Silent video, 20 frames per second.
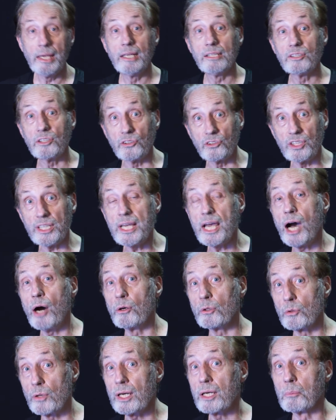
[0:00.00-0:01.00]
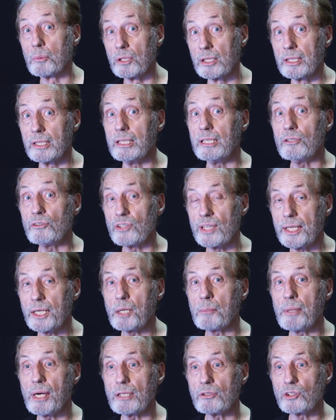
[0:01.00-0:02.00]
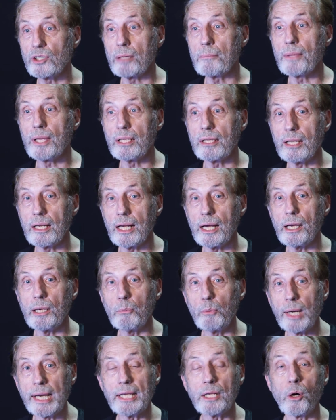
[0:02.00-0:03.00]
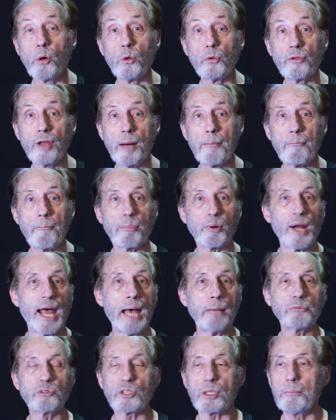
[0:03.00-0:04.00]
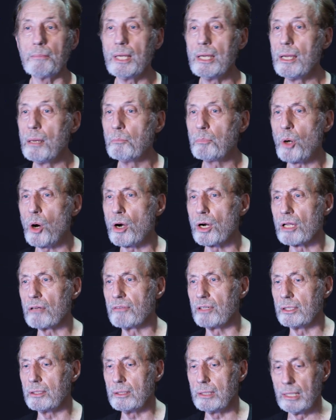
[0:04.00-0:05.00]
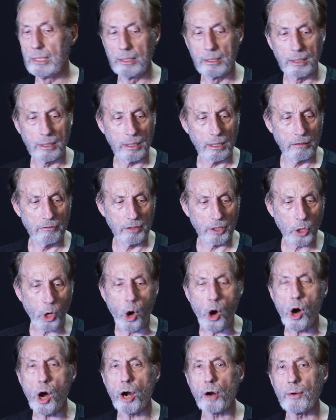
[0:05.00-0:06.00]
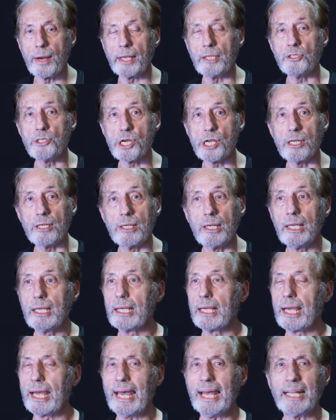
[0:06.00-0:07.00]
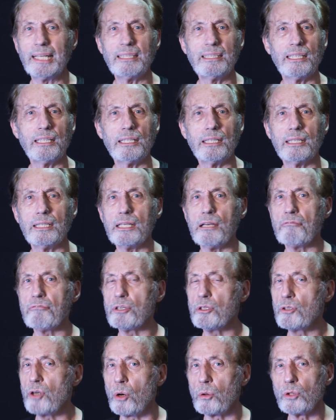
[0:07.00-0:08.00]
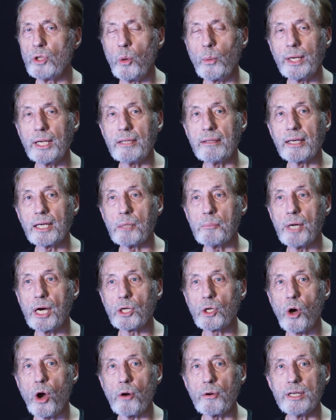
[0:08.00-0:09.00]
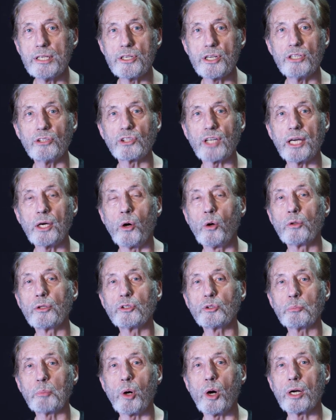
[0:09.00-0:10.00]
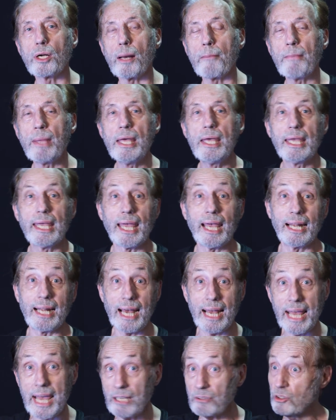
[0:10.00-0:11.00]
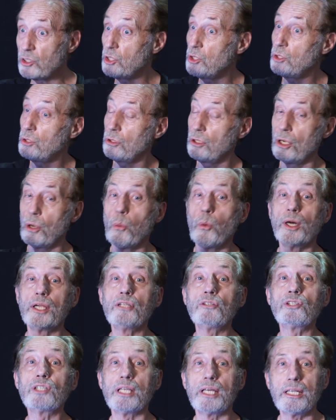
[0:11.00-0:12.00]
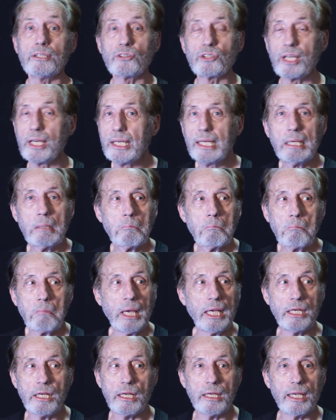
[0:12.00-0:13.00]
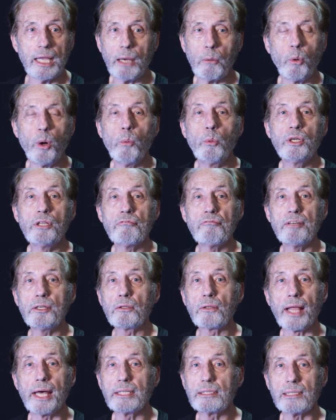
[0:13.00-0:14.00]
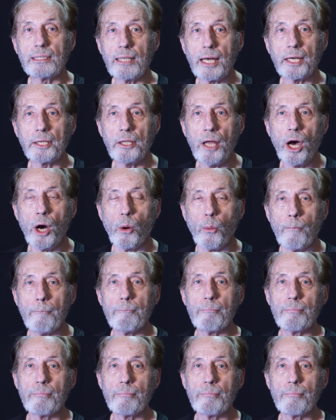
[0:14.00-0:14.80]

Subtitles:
To see how incredible it is, think about something that I might hold up, perhaps some part of a car engine. And if you don't know anything about car engines, I hold this part up and I ask you, what is this? And what would it feel like to not know?